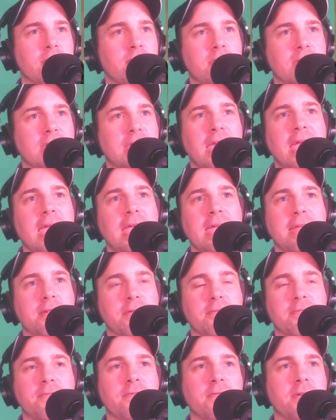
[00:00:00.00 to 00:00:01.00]
gain
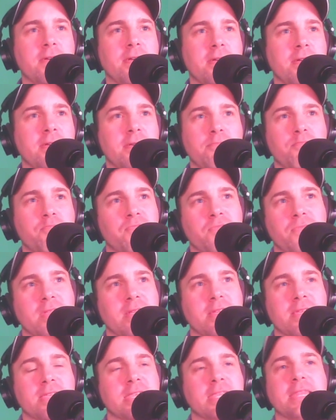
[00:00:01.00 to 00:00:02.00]
of
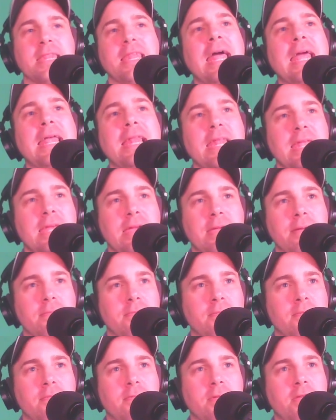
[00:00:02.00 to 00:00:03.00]
slightly,
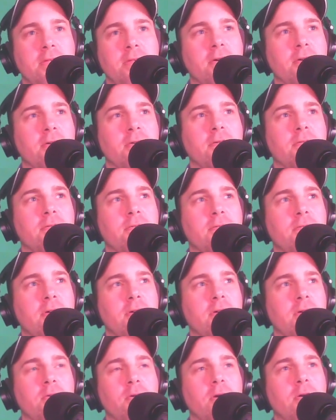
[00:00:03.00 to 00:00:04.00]

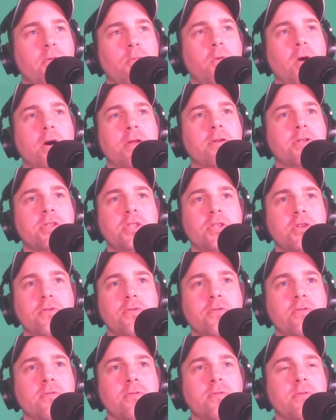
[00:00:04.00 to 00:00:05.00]
one or
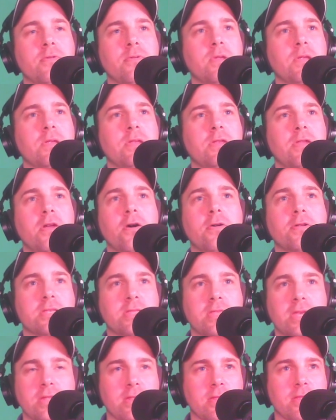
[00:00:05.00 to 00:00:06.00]
two notes
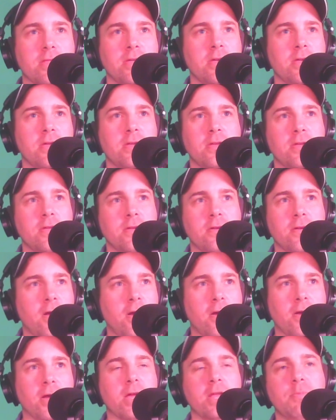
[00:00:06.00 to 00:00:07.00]
that
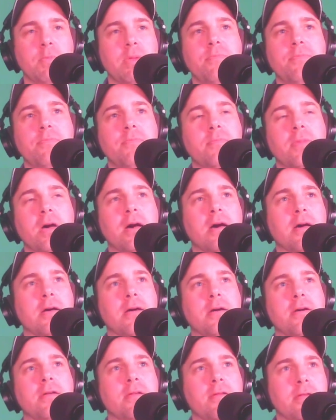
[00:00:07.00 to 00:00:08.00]
are going to be
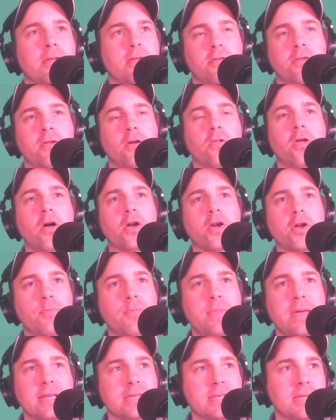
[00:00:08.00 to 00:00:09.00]
no longer
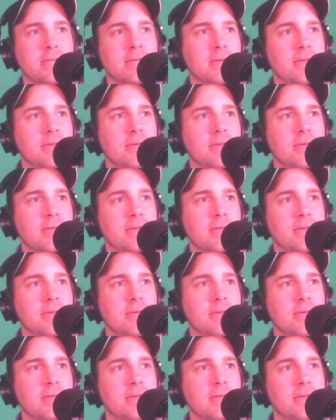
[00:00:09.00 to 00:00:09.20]
missed